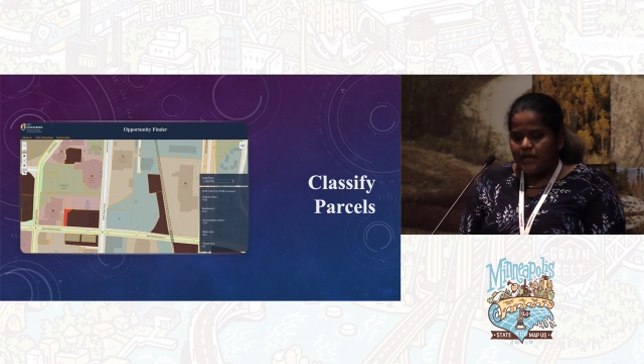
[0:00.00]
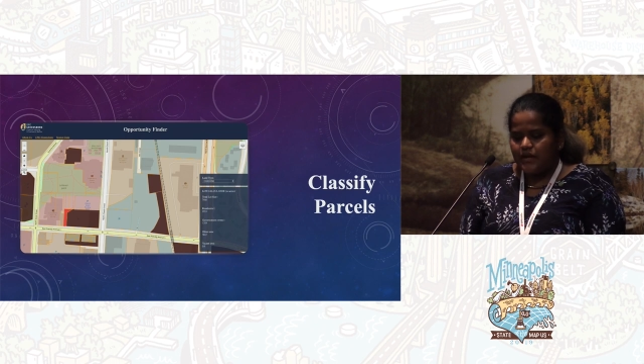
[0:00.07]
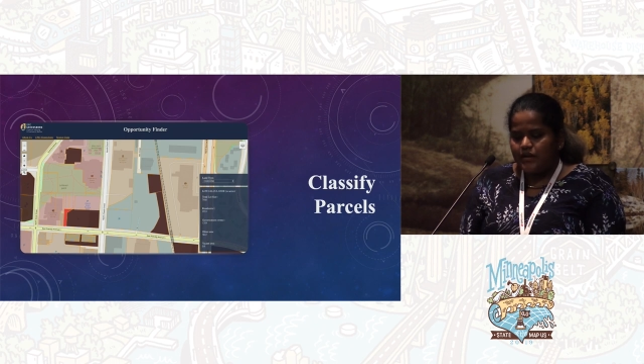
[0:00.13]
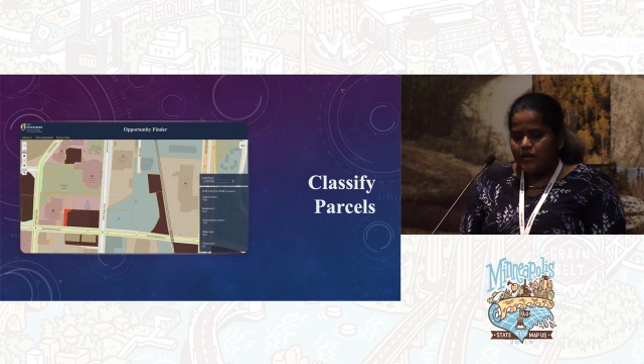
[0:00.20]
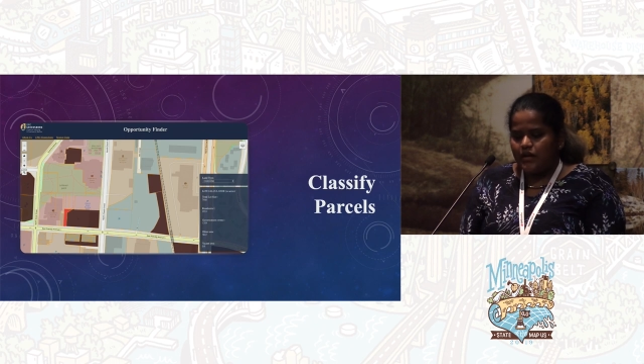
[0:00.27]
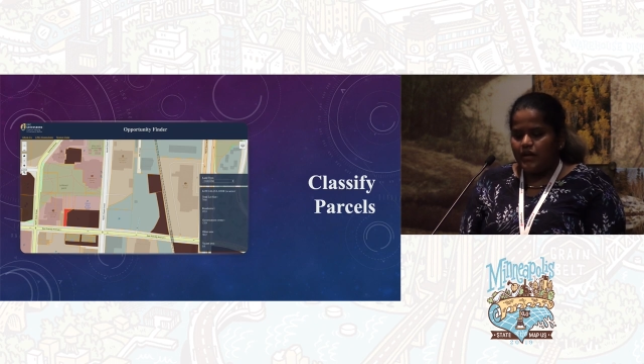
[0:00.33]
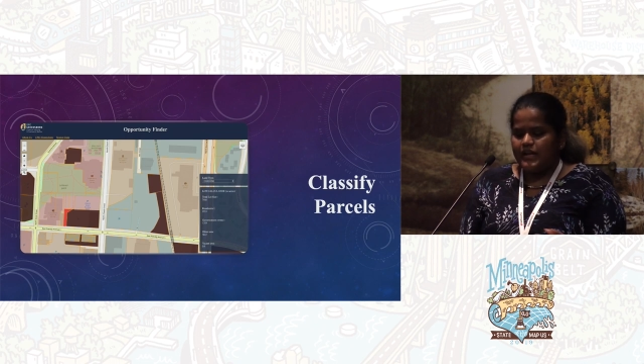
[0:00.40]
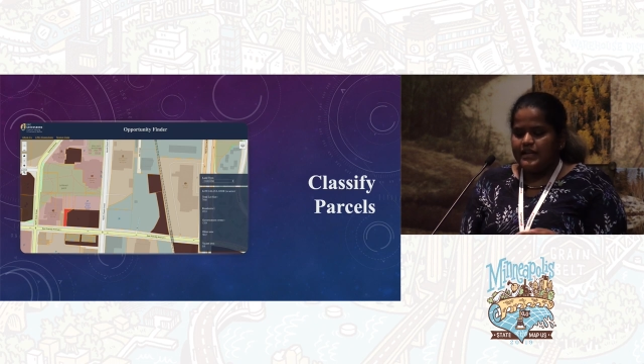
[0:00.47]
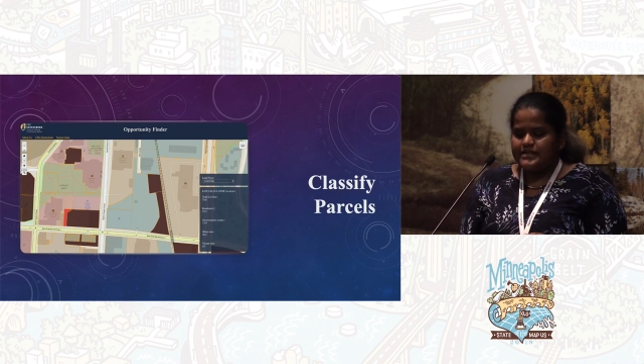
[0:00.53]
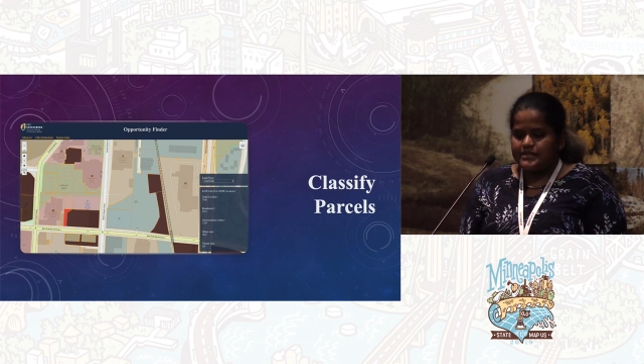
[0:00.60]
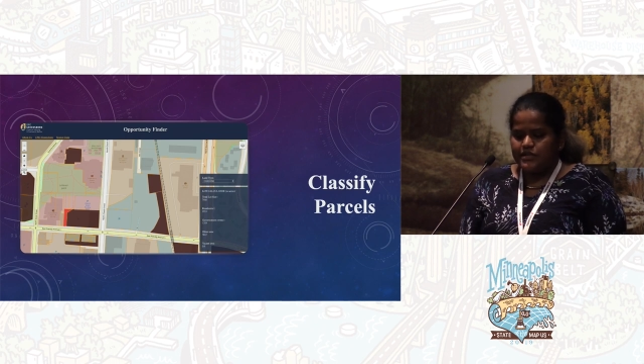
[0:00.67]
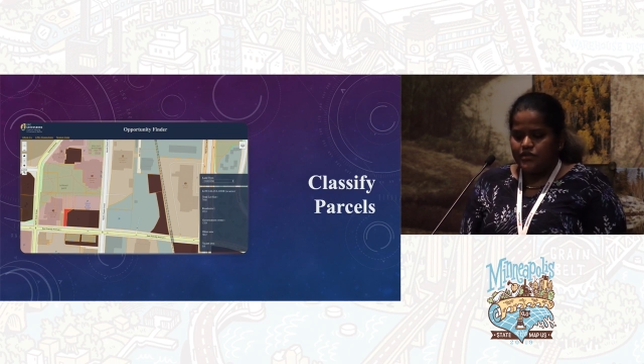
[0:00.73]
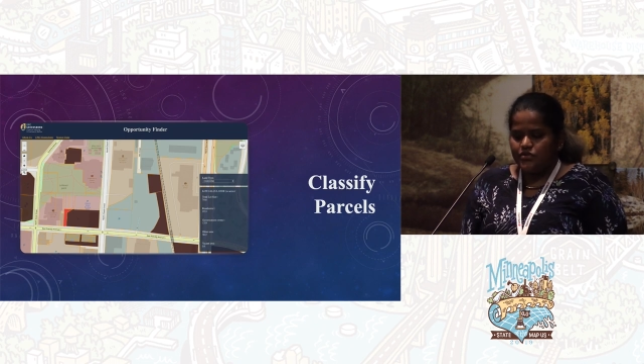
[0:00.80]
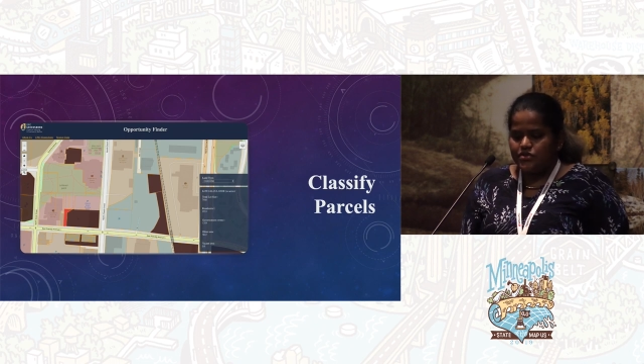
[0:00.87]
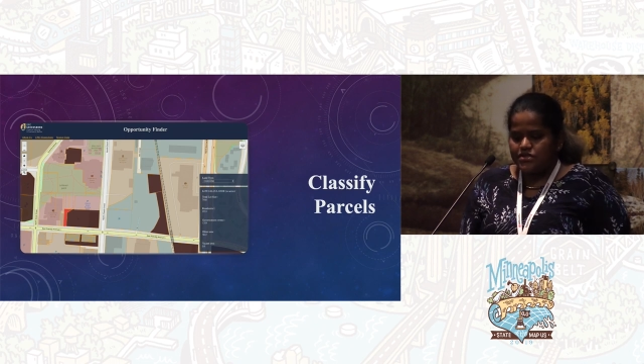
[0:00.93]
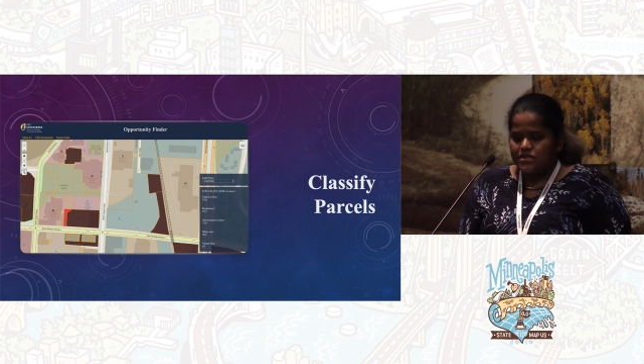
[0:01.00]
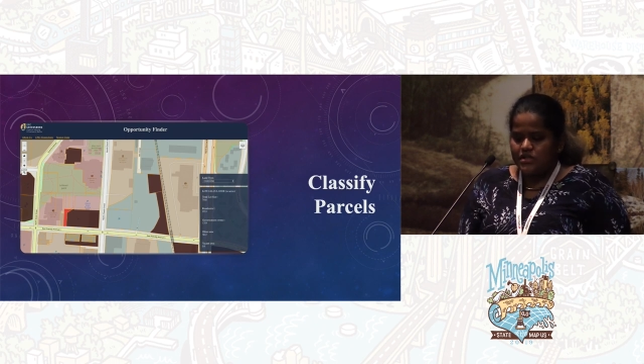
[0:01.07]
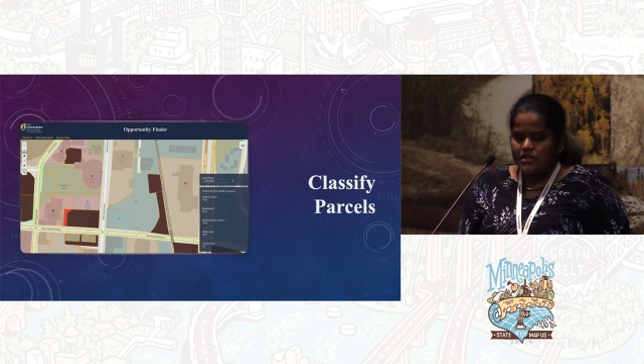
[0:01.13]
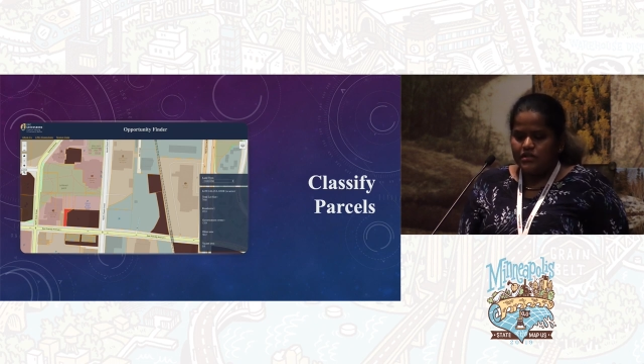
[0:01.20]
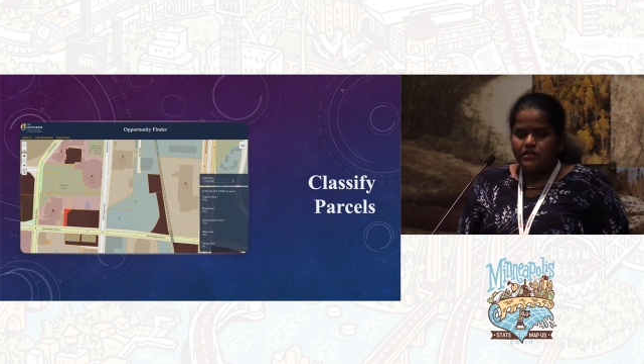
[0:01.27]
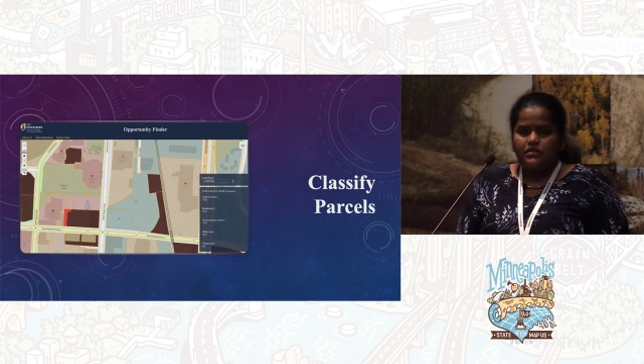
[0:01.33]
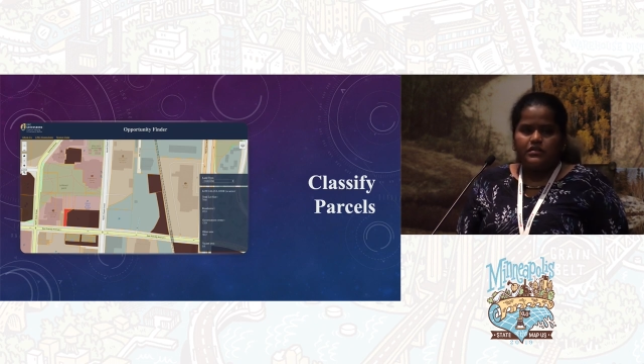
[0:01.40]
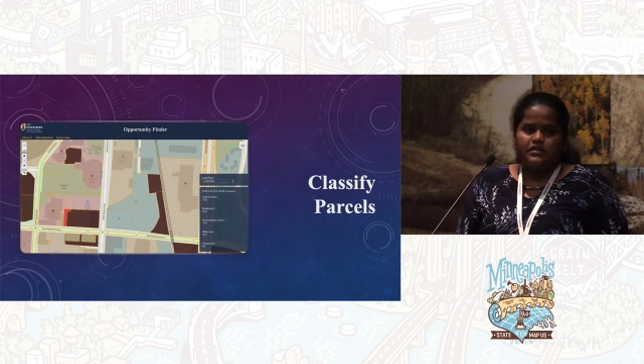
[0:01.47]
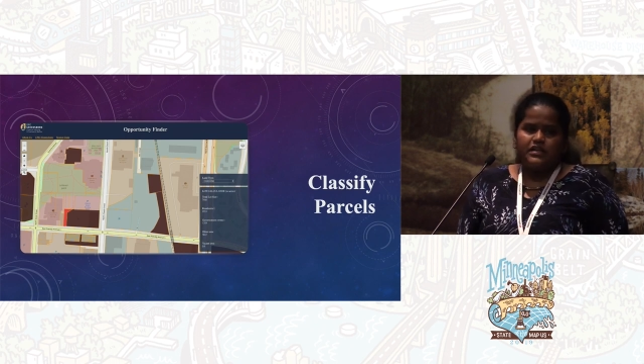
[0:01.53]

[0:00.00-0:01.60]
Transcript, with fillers: were uh, institutional